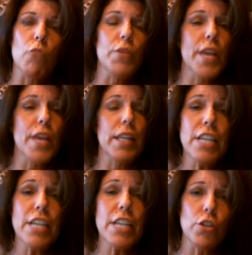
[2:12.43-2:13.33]
With a
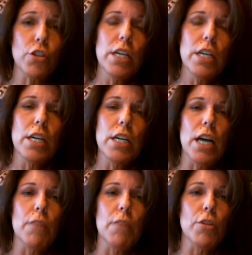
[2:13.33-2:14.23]
laser,
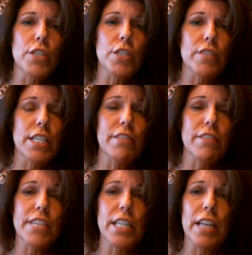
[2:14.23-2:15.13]
most of us have
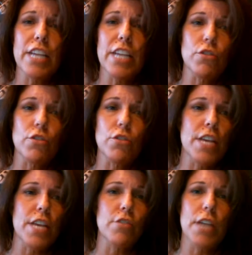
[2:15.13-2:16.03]
seen lasers
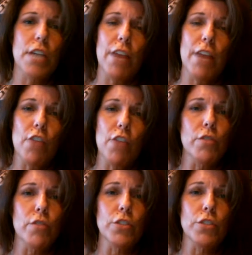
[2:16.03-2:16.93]
either to have hair
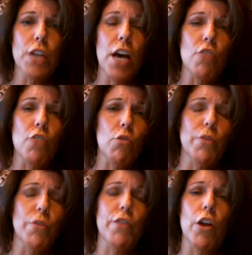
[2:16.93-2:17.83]
removal done, or
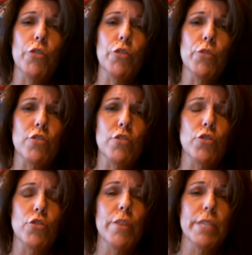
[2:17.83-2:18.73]
we've gone through laser
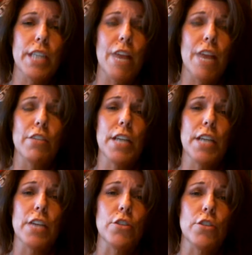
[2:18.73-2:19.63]
treatments to have our
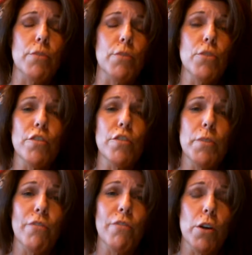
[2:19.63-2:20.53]
tattoos removed
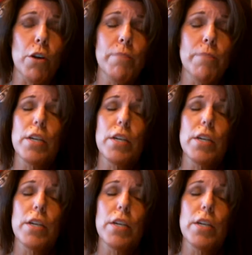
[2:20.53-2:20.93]
before.